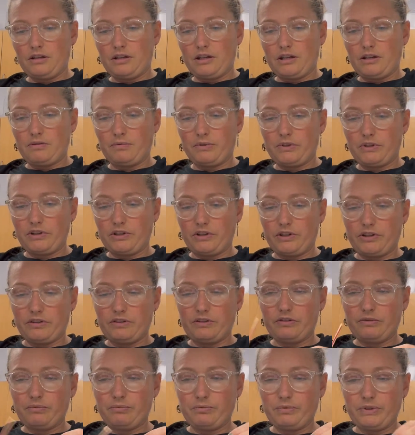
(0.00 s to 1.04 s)
And
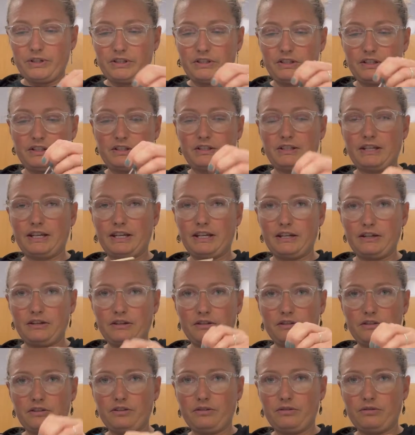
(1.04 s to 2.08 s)
with the tail
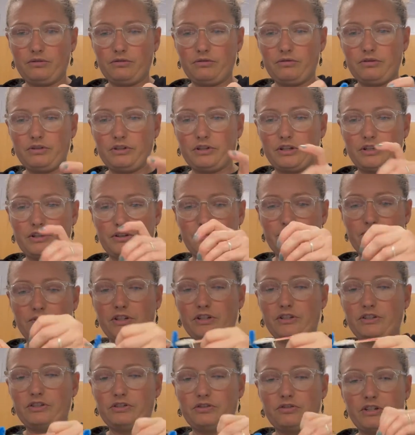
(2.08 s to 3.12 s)
too of our
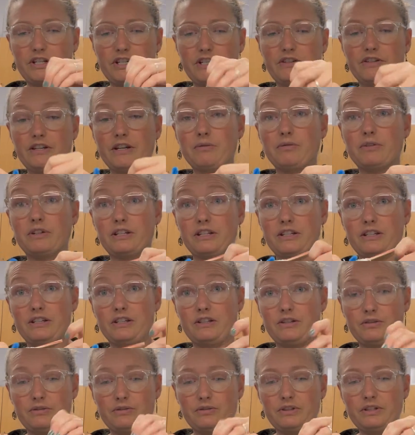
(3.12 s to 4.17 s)
string that we're gonna
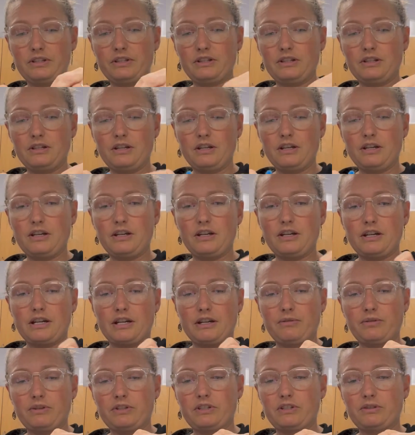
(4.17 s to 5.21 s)
use, I
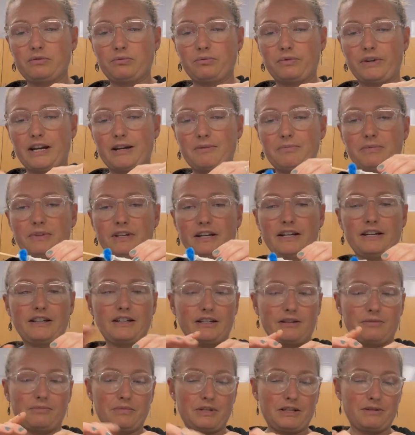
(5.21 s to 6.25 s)
would just wrap that
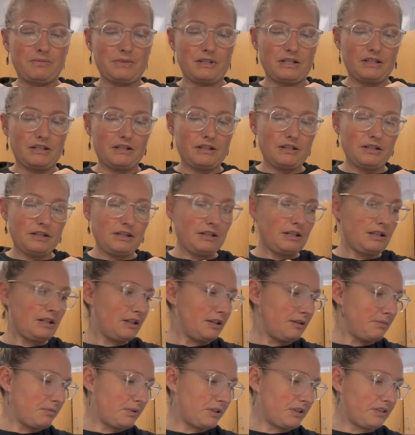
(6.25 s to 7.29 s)
and maybe
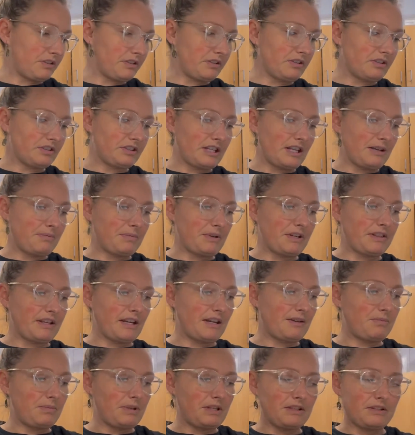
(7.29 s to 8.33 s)
put a little tape on
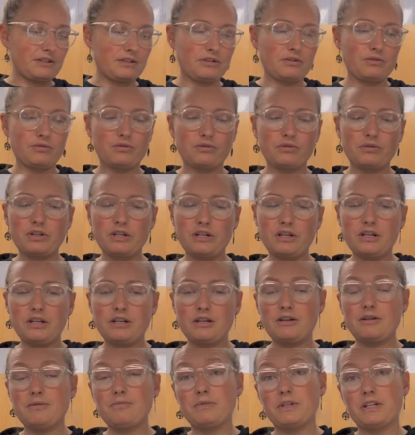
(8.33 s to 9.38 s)
that piece too
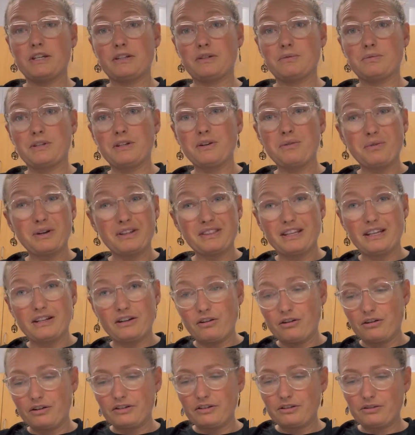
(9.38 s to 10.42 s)
because we don't want that
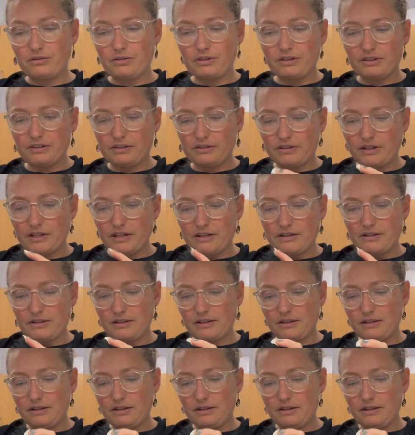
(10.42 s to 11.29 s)
all to crystallize.